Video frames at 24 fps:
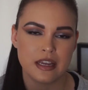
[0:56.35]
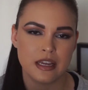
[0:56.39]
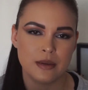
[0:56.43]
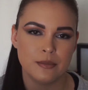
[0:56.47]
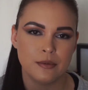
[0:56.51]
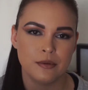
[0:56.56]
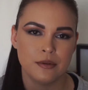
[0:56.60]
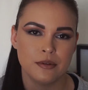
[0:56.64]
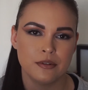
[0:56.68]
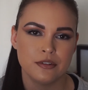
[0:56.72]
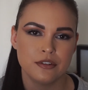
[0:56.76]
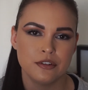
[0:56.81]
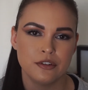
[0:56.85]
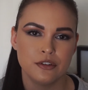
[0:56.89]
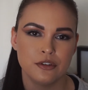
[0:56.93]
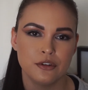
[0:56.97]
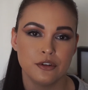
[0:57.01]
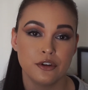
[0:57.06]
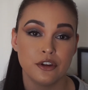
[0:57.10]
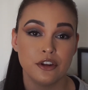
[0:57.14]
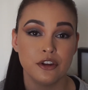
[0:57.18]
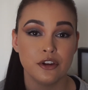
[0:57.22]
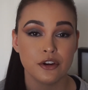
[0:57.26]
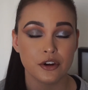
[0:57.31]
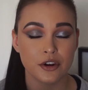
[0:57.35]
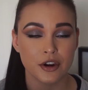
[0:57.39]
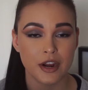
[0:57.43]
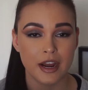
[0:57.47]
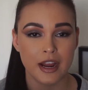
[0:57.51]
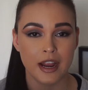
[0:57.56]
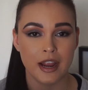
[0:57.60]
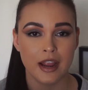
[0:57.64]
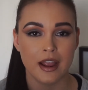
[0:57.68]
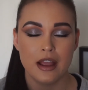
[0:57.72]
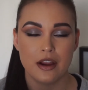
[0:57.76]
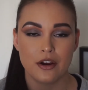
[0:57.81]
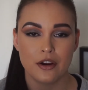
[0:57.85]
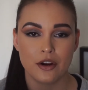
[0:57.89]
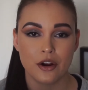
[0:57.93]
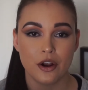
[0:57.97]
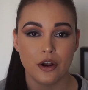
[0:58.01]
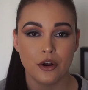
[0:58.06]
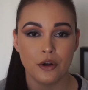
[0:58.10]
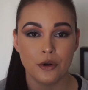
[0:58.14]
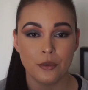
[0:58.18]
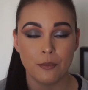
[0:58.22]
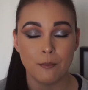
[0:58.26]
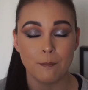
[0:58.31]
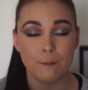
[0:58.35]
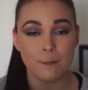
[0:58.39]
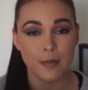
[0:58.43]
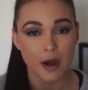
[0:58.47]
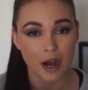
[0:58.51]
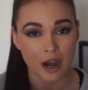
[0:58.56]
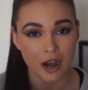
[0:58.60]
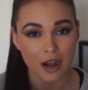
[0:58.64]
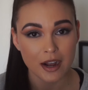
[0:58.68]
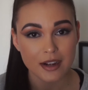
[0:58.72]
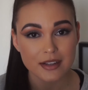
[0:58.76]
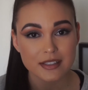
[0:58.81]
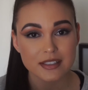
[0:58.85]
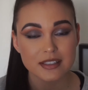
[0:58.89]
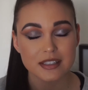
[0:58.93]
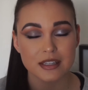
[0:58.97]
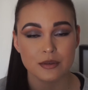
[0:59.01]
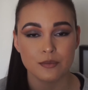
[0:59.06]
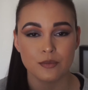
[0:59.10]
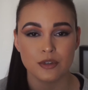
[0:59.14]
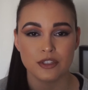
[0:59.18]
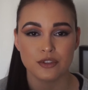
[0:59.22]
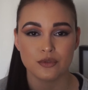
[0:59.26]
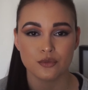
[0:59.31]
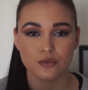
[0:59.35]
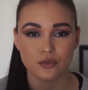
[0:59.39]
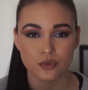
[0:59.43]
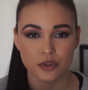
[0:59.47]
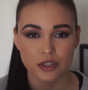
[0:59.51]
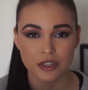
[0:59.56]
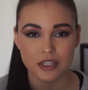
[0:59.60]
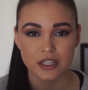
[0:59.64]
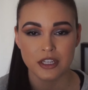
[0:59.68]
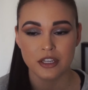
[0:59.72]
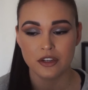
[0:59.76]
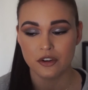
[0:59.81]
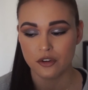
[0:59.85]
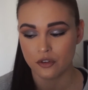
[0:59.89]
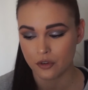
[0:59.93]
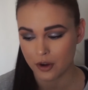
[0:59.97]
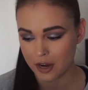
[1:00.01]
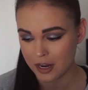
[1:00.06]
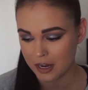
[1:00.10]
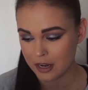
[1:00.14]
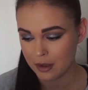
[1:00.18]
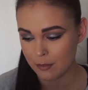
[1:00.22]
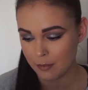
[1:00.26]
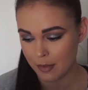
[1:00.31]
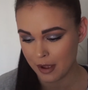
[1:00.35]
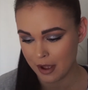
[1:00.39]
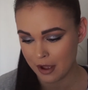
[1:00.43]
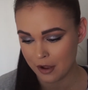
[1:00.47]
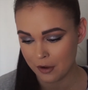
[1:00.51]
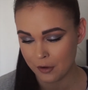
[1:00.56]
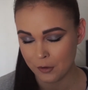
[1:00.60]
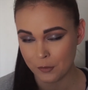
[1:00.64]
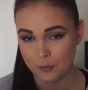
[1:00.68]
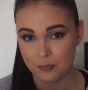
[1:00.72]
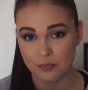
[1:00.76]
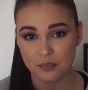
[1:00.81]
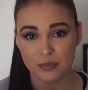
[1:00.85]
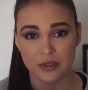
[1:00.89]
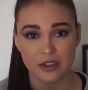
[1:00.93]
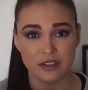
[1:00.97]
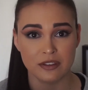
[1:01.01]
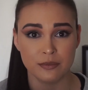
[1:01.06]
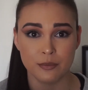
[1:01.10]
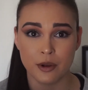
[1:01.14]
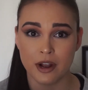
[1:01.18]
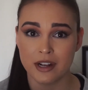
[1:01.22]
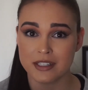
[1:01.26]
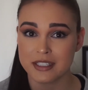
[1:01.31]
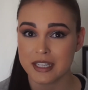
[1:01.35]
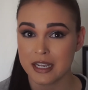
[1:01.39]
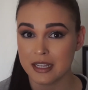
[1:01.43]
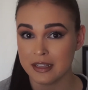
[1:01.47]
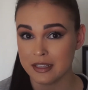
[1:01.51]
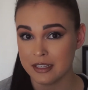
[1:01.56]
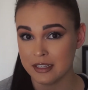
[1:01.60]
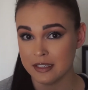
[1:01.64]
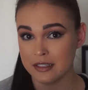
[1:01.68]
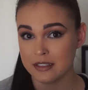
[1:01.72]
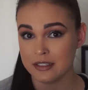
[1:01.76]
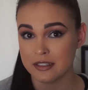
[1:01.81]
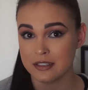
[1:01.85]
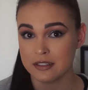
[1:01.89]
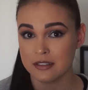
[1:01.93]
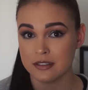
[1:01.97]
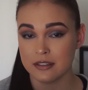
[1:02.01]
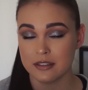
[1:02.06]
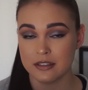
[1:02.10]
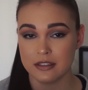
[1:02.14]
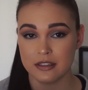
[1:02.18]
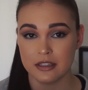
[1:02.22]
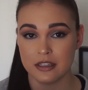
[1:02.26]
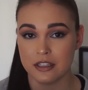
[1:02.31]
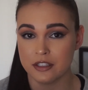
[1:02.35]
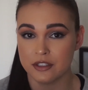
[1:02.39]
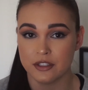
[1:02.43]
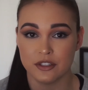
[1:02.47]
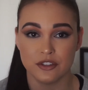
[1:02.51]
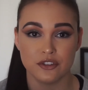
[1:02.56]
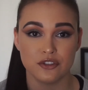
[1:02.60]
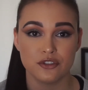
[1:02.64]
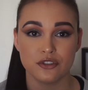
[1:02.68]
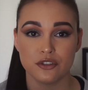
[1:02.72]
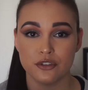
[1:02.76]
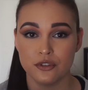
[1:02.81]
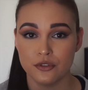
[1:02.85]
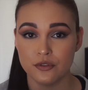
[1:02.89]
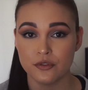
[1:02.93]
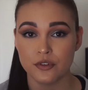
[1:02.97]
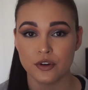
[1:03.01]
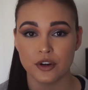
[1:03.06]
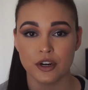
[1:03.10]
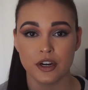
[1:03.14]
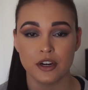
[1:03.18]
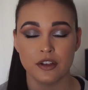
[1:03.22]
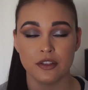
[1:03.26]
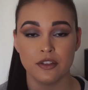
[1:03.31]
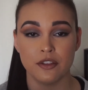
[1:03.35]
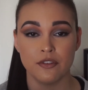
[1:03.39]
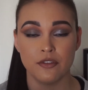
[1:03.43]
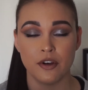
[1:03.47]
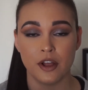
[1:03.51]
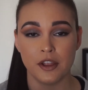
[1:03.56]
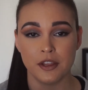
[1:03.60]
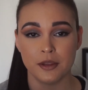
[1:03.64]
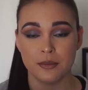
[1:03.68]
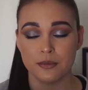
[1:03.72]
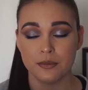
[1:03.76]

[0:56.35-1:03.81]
able to curate her own box, and what's really great about this box, at least this is true for the Volume